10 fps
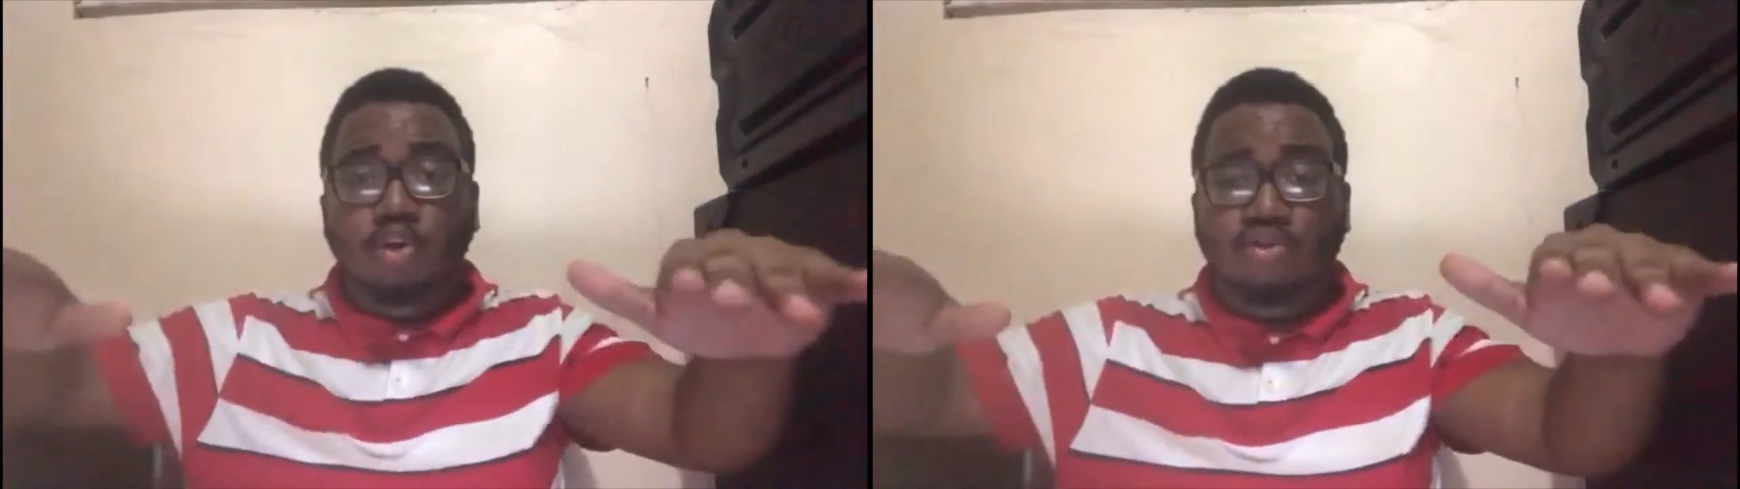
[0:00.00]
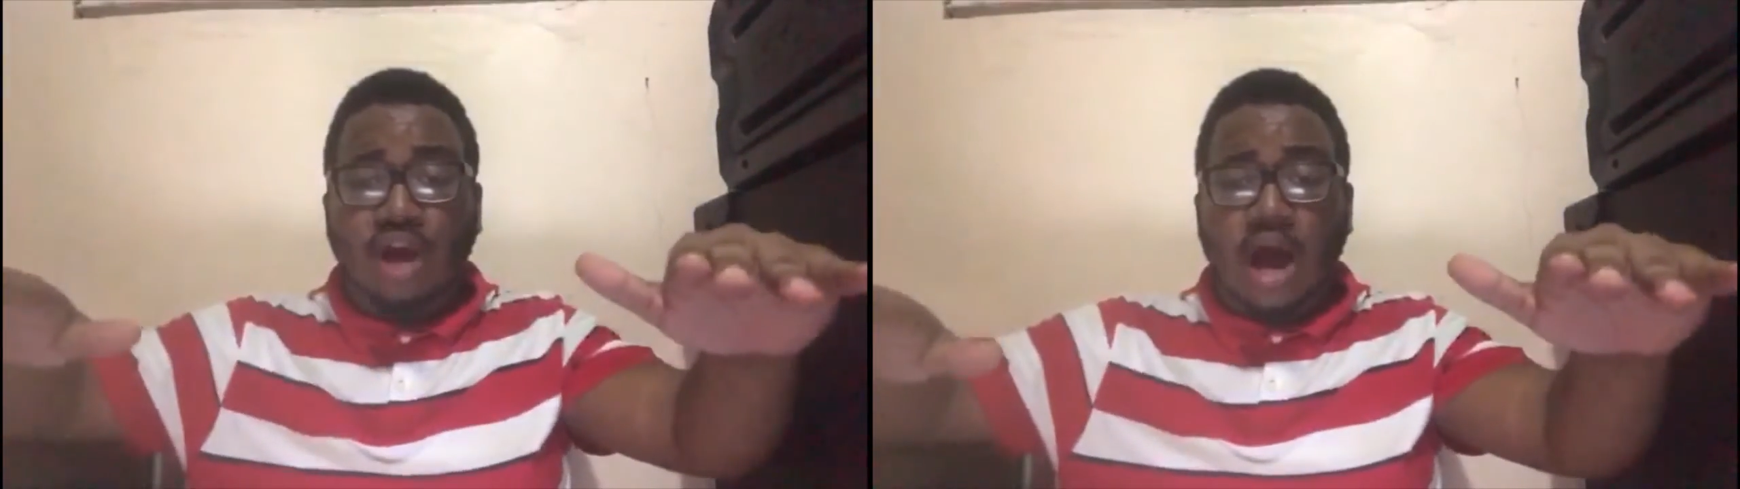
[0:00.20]

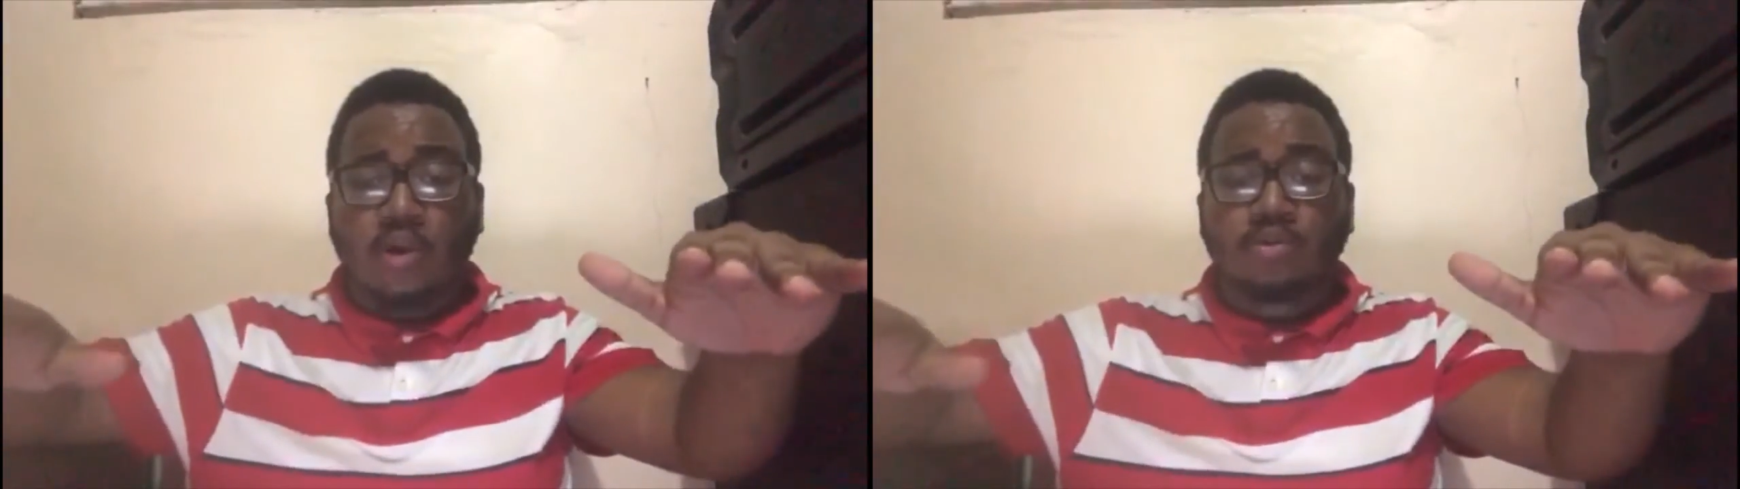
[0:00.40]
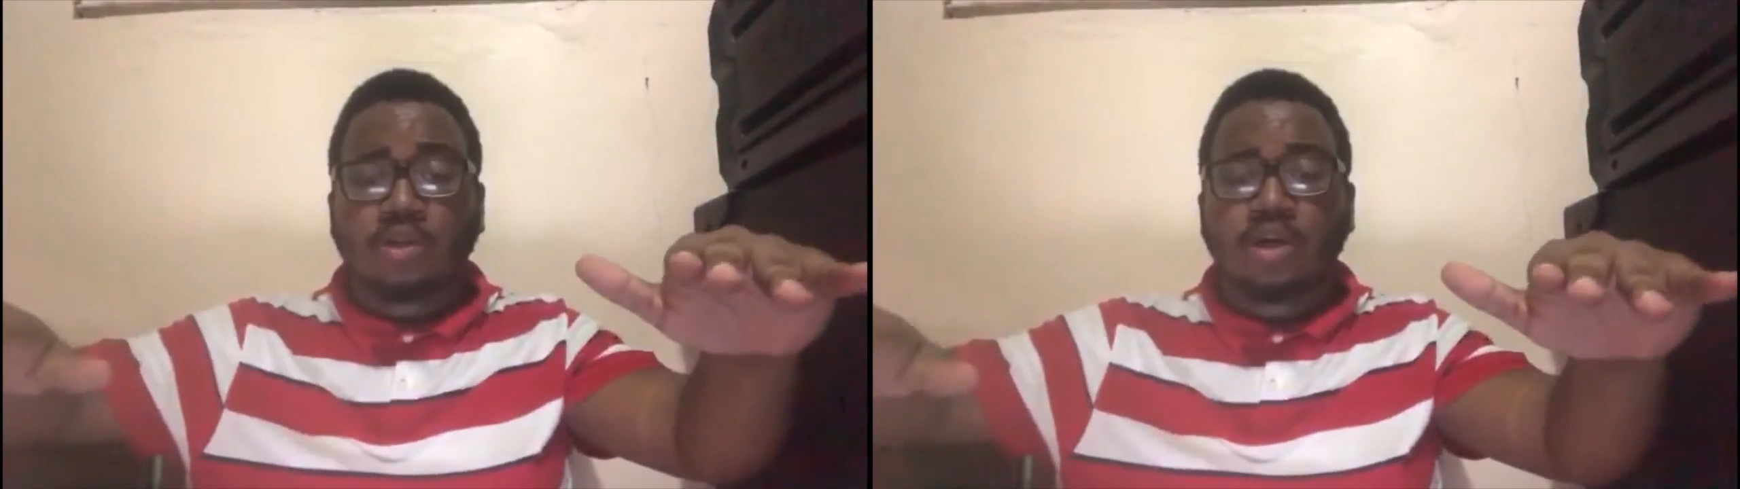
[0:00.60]

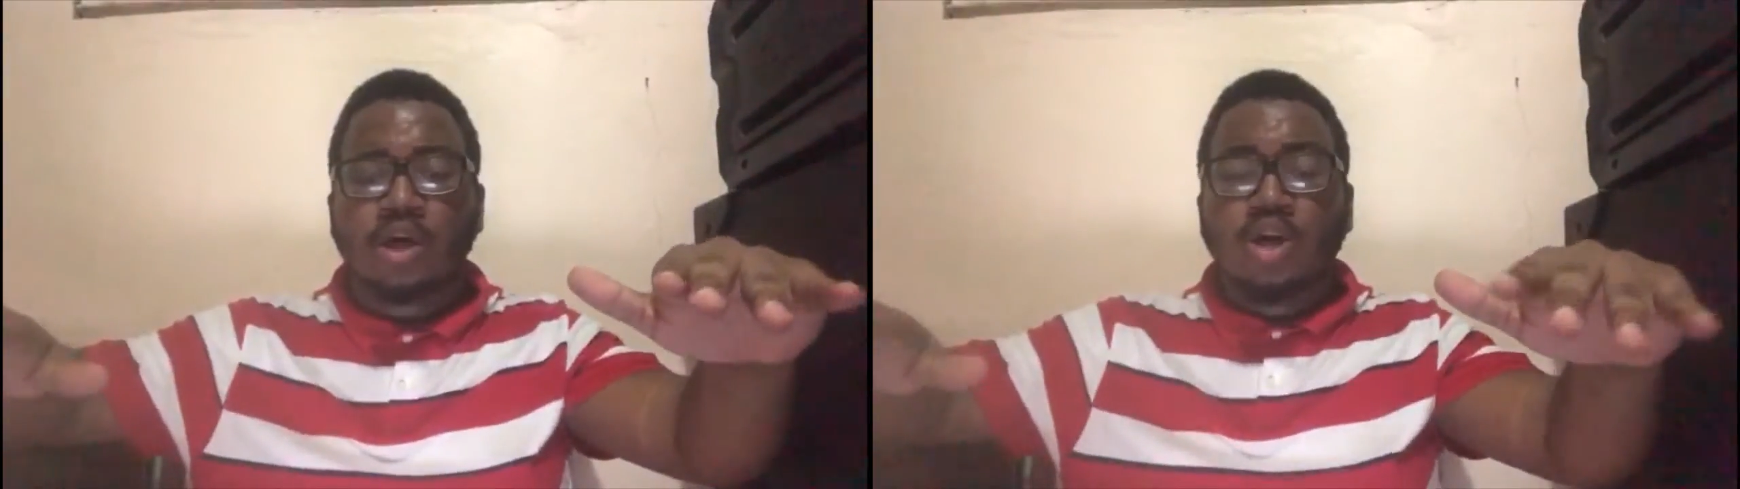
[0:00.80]
ground.